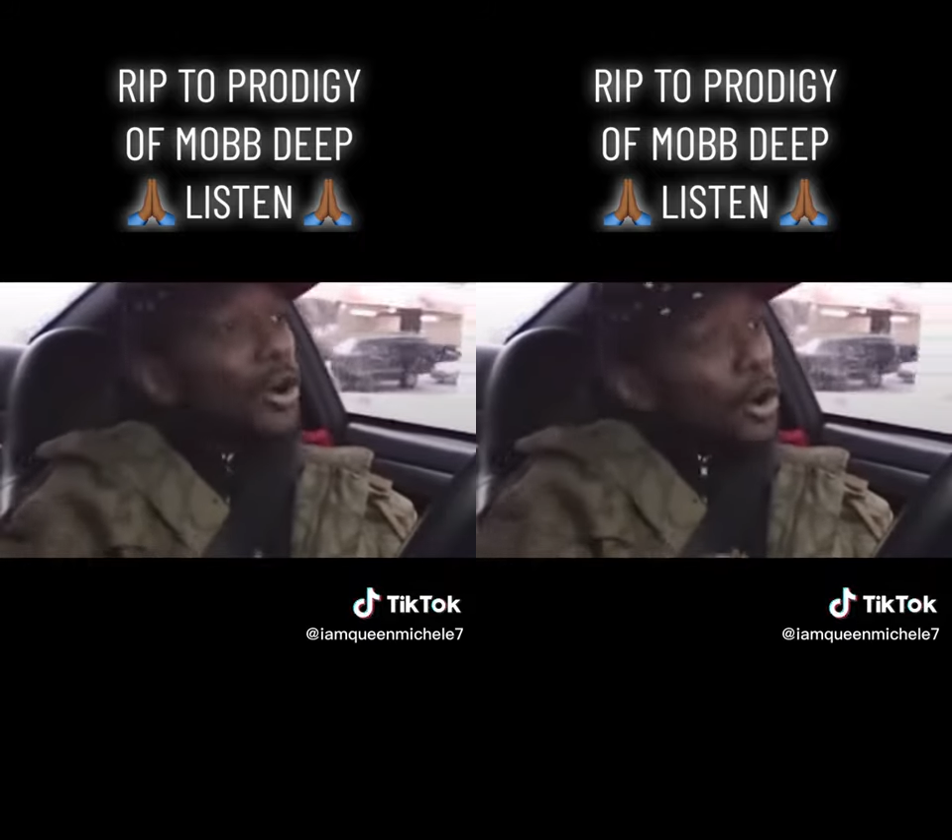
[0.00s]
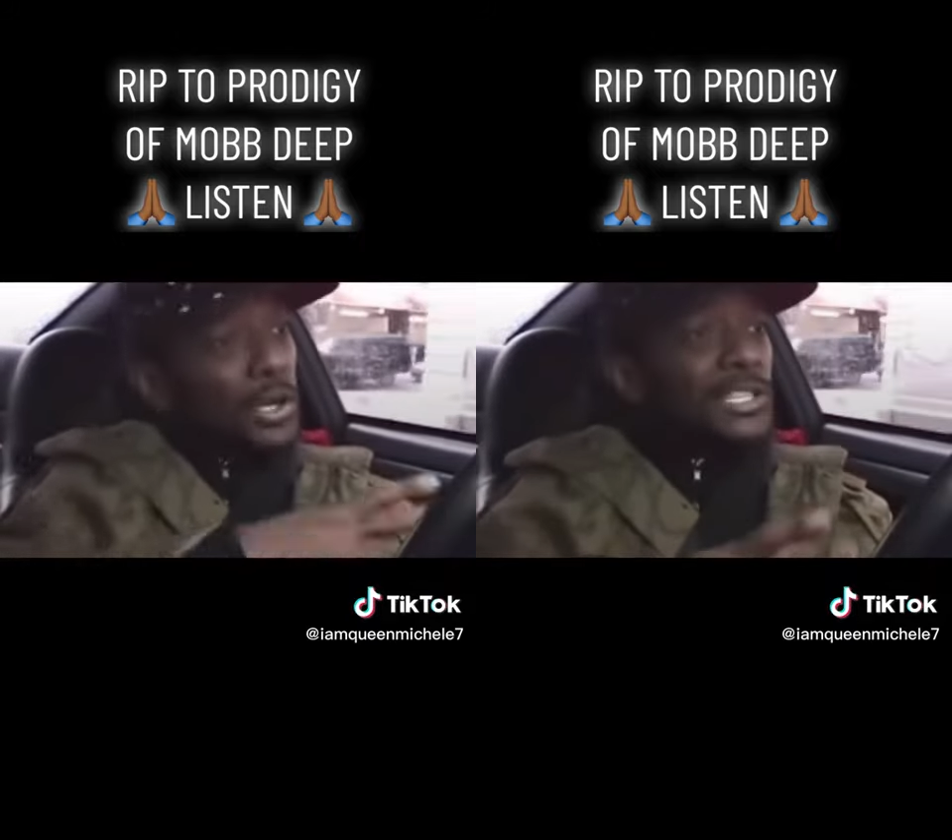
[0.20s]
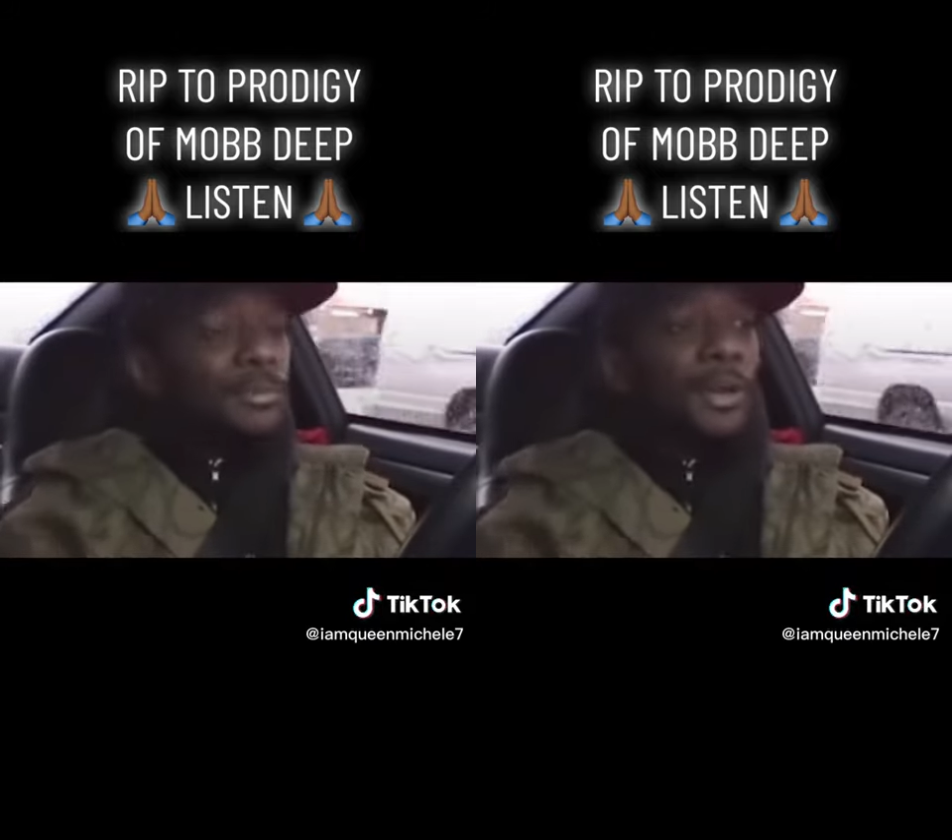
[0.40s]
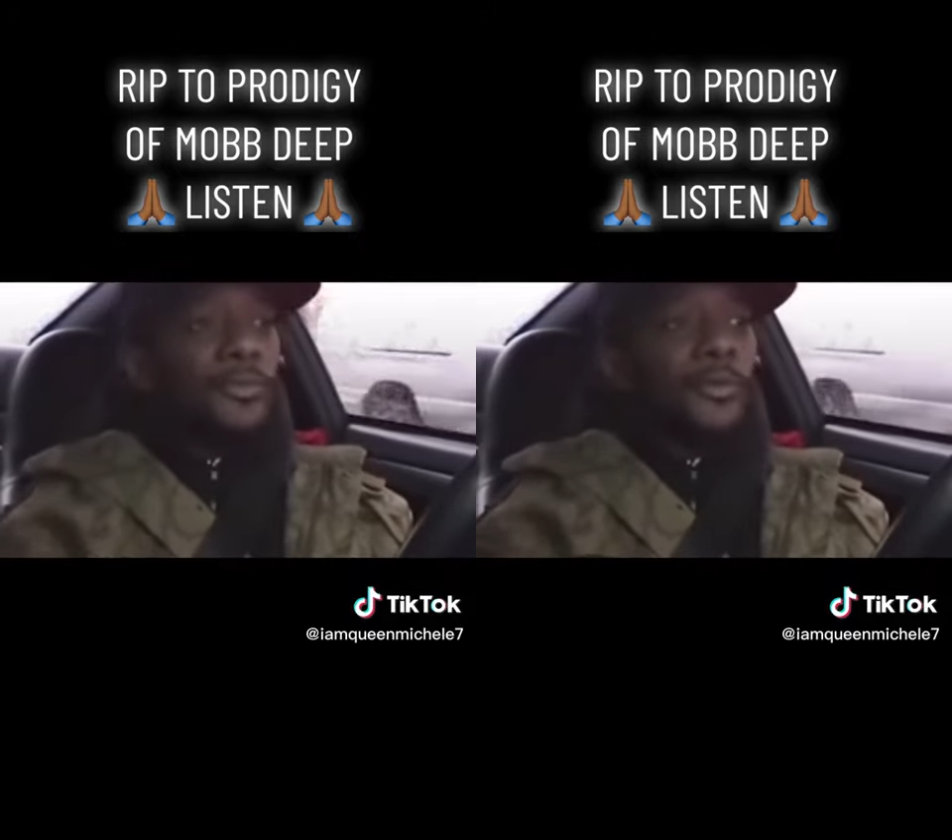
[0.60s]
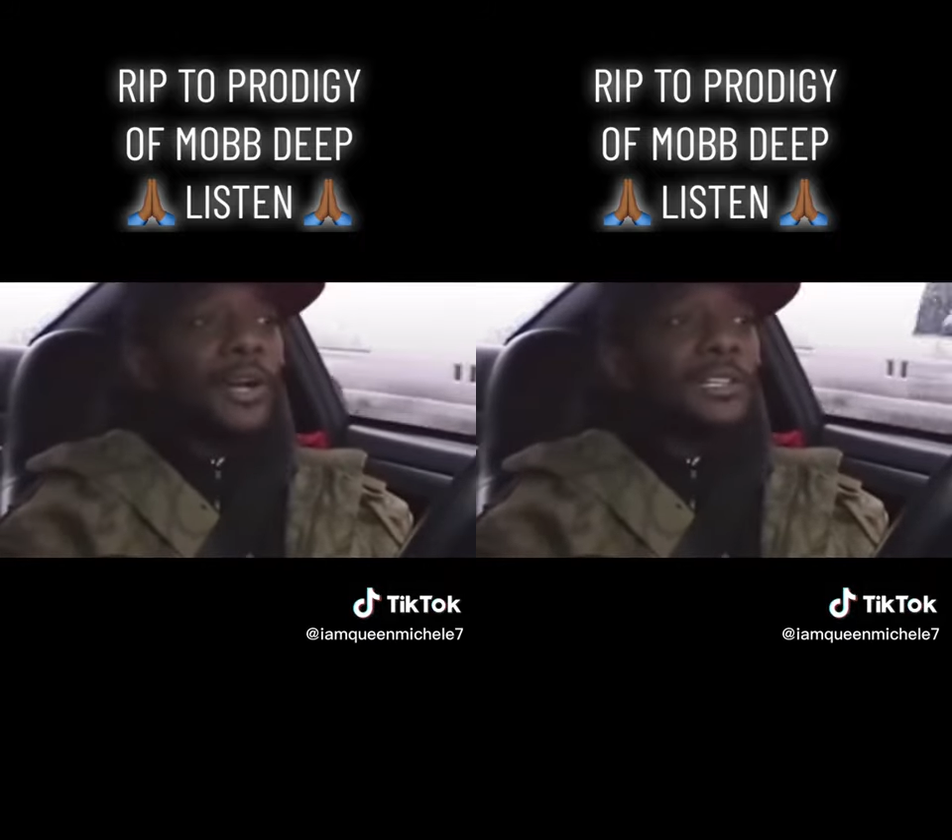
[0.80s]
all these
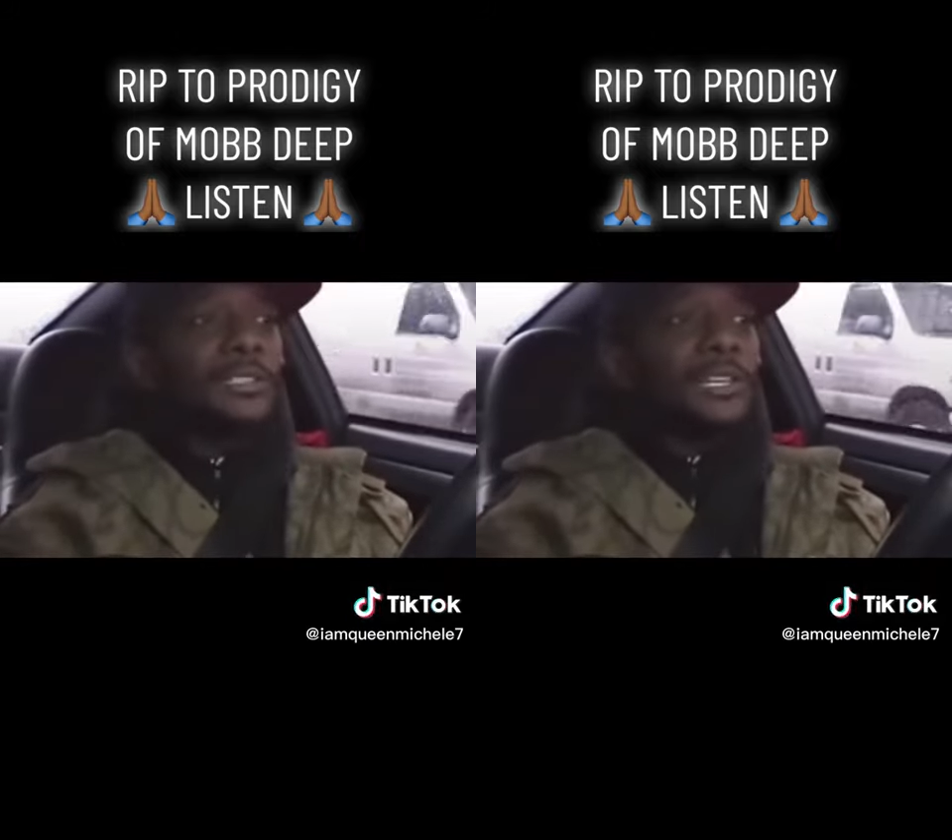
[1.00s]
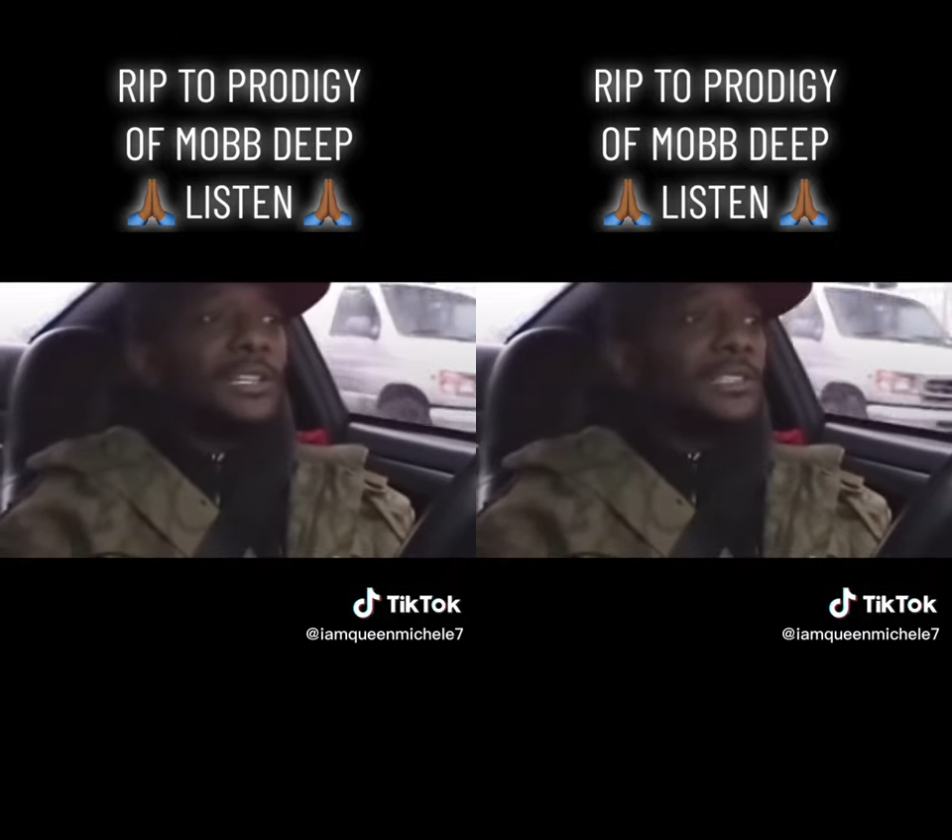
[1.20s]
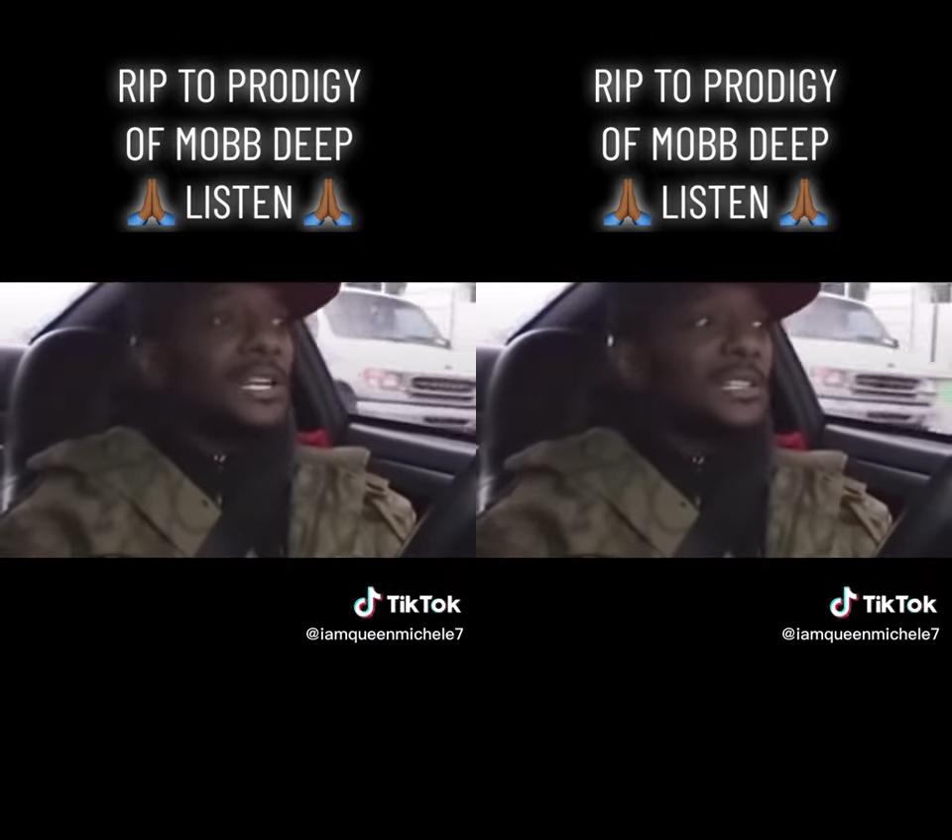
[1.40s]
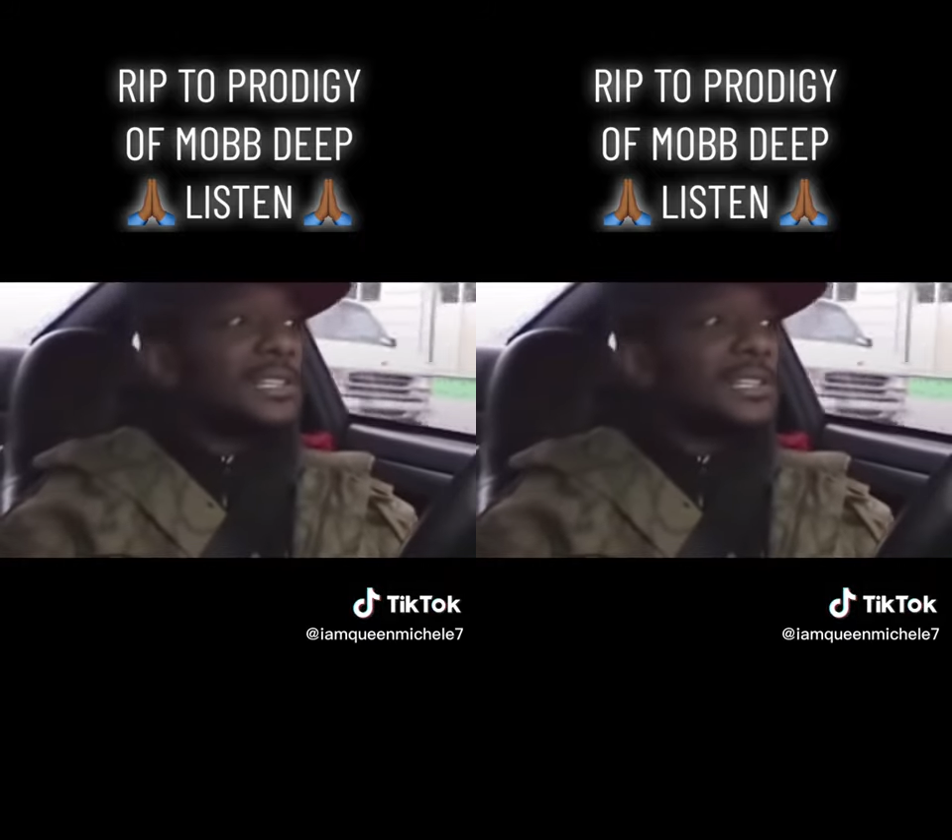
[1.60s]
motherfuckers that,